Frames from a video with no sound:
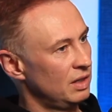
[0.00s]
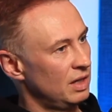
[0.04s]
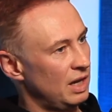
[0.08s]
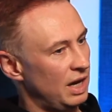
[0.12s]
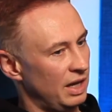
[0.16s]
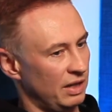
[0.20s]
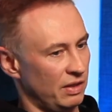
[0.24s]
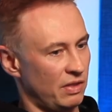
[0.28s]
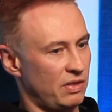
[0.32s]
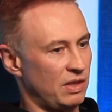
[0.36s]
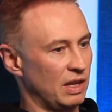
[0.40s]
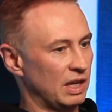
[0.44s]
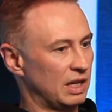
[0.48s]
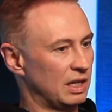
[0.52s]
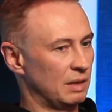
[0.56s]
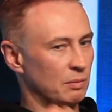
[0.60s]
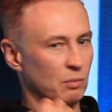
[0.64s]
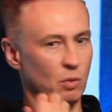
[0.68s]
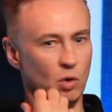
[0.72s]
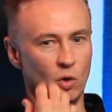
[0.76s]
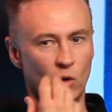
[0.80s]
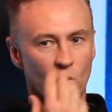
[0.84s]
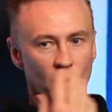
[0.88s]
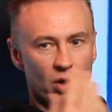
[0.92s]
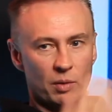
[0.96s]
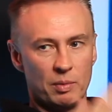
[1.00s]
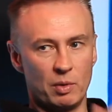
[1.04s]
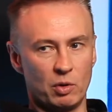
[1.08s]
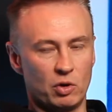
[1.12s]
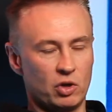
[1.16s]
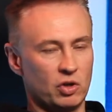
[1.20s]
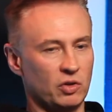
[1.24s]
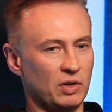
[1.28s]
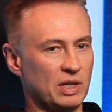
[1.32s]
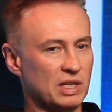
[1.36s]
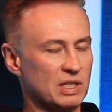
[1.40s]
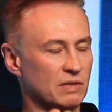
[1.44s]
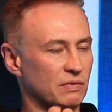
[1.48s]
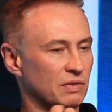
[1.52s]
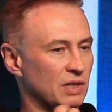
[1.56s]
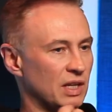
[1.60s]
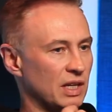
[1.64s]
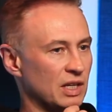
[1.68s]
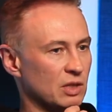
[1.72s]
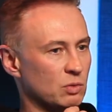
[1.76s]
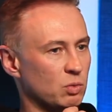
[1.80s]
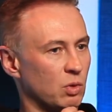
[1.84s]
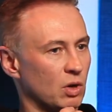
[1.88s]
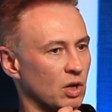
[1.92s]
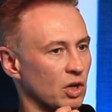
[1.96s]
And thinking more about creative
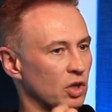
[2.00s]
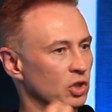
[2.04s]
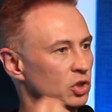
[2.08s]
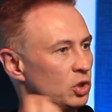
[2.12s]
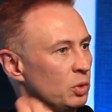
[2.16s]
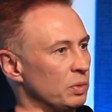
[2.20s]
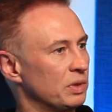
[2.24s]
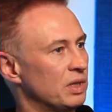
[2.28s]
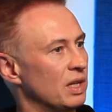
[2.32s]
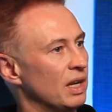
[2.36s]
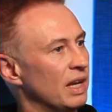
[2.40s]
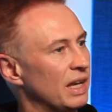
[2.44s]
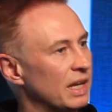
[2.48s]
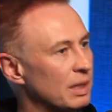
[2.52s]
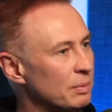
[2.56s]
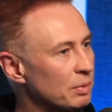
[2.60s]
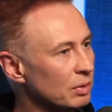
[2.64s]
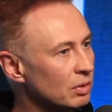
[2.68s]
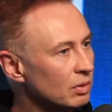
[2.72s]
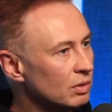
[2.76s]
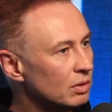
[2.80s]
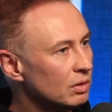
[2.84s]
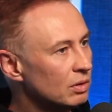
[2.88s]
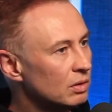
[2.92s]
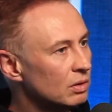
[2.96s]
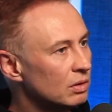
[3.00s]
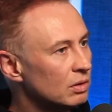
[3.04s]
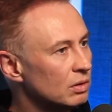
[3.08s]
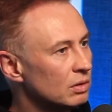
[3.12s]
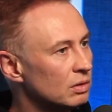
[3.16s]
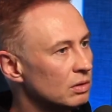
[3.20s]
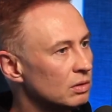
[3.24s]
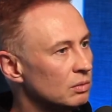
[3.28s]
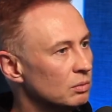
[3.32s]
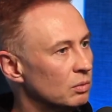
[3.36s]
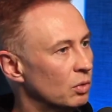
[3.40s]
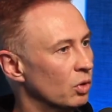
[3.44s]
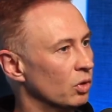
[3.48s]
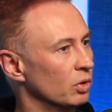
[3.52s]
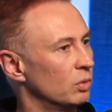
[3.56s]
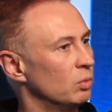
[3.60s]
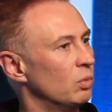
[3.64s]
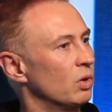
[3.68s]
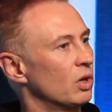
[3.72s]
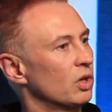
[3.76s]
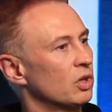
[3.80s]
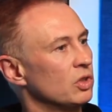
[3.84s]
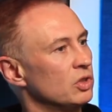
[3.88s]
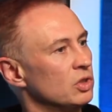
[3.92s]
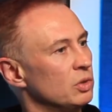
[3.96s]
things, what I can do with the label. Yeah, more than
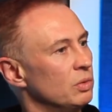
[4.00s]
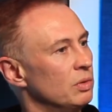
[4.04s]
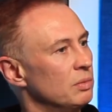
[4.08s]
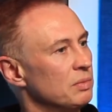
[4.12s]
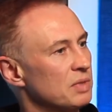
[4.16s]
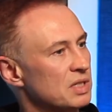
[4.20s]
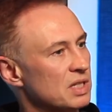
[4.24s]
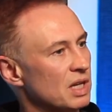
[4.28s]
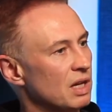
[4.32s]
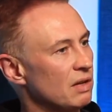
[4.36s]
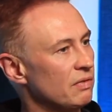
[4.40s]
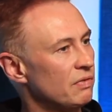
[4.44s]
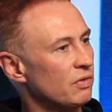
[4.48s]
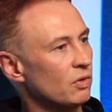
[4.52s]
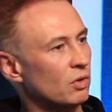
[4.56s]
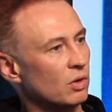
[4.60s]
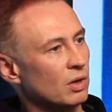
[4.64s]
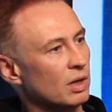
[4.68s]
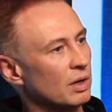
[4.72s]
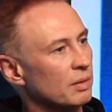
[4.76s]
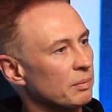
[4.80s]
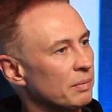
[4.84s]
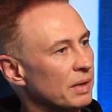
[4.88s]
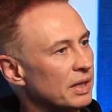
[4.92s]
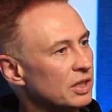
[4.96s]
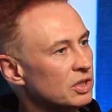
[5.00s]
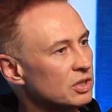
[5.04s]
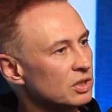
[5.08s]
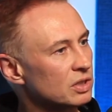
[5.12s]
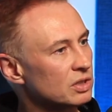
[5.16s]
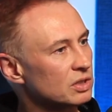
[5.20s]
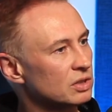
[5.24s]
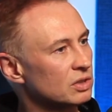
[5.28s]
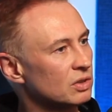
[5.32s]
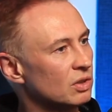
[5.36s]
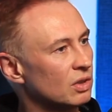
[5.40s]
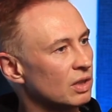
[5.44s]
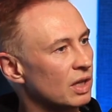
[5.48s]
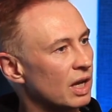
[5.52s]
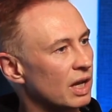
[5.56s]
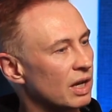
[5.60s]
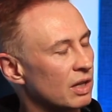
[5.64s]
what I can do with myself and Matrix and all that.